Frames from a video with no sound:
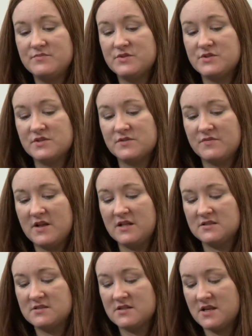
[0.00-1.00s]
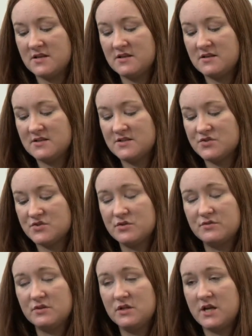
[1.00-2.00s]
just felt that it's true
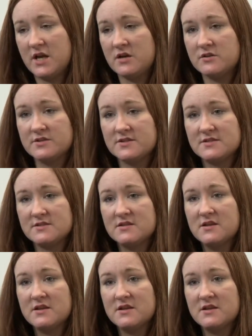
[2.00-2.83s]
of all carers,